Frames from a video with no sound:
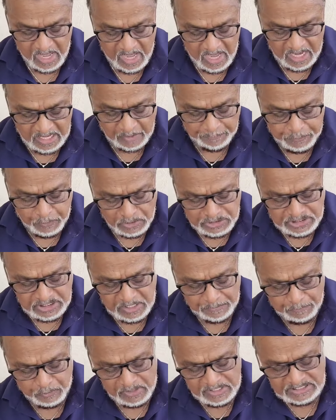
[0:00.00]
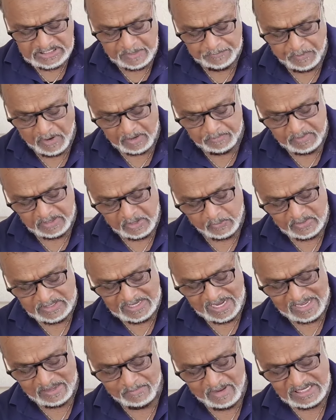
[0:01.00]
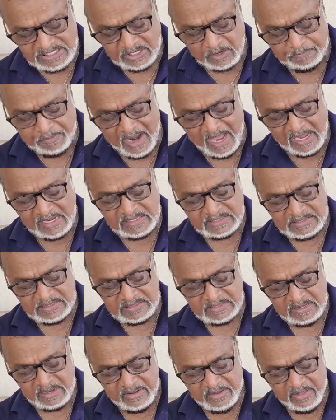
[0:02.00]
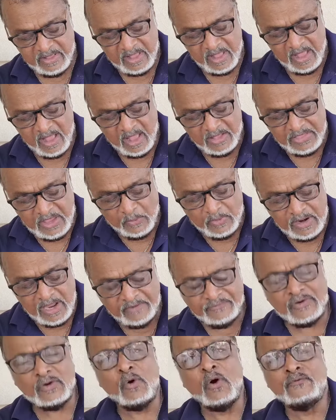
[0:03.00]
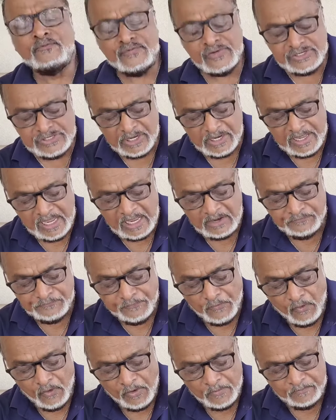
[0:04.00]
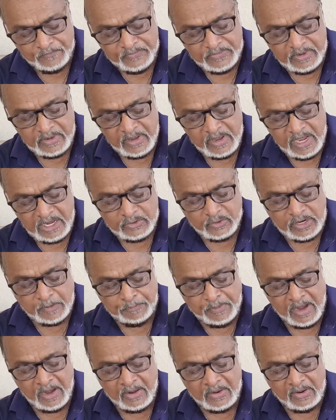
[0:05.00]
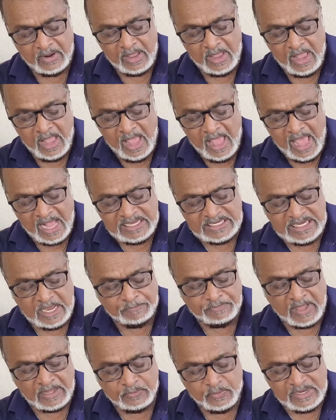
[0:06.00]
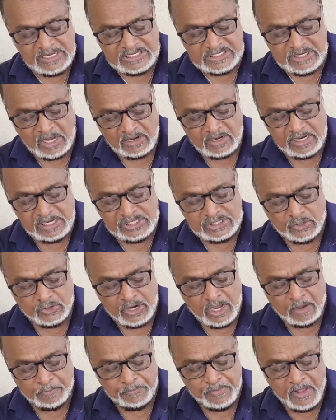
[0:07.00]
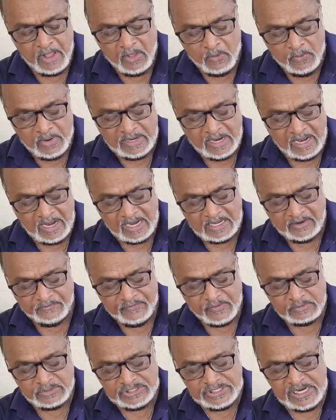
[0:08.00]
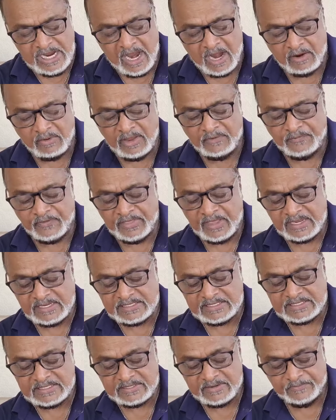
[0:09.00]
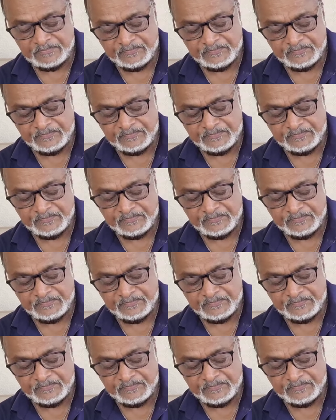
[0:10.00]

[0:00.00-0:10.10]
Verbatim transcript: In approaching the police department, they were taken by surprise. They were never officially informed, it would appear, except that we suddenly showed up with a letter from GRE for this.